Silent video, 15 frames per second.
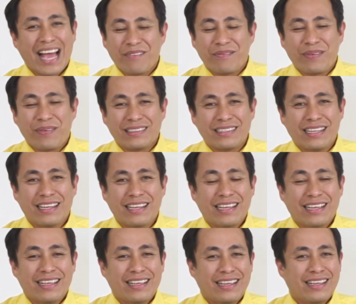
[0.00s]
haven't
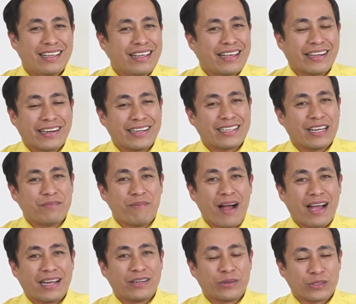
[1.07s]
heard a
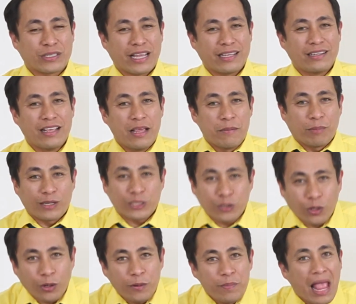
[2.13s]
man who said,
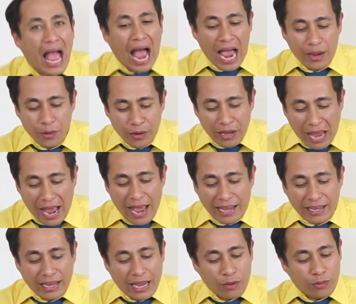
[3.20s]
Pastor,
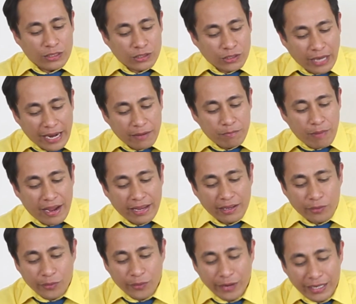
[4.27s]
I was saved
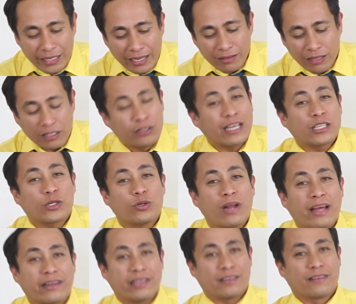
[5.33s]
by reading the
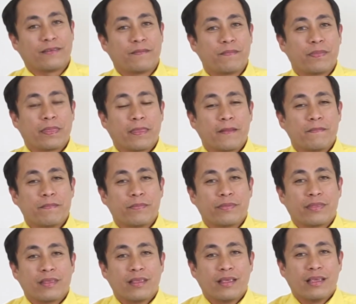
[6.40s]
dictionary.
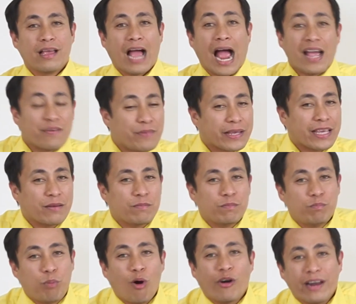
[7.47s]
I
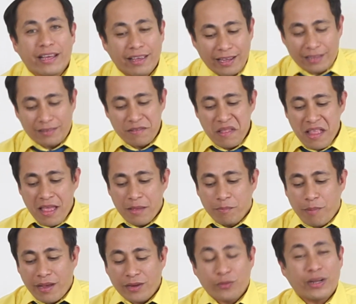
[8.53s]
became born again
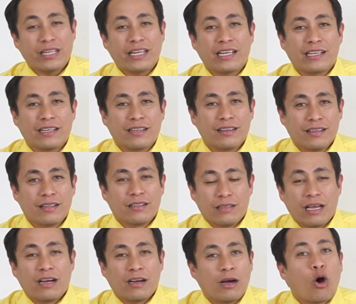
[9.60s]
by reading
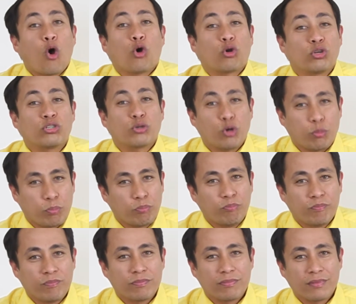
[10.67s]
the horoscope.
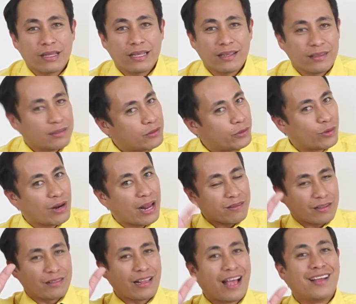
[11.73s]
Do you
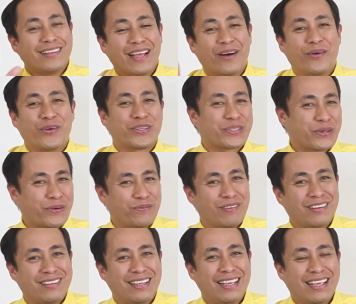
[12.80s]
like the
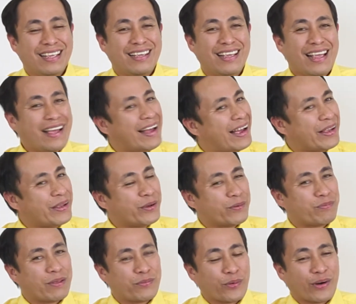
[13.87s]
horoscope? I
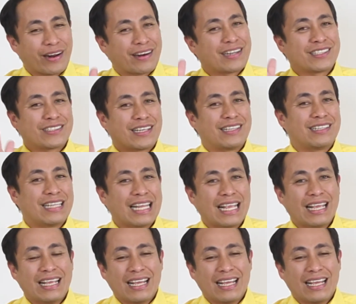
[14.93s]
hope if you're a Christian,